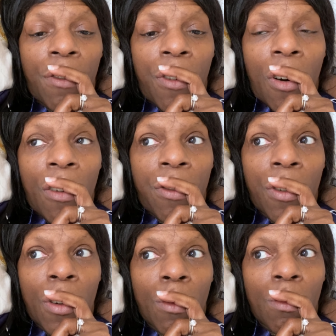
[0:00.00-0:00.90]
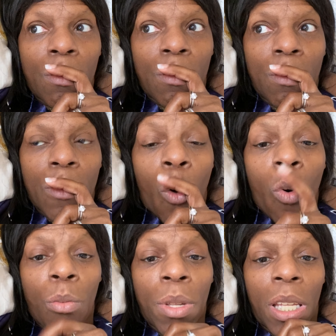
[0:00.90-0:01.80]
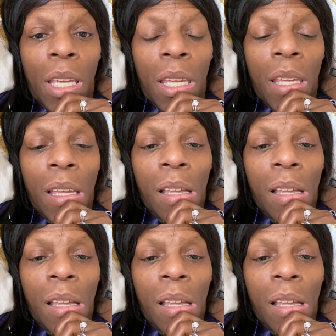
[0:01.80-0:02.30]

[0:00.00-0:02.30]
far from Albany,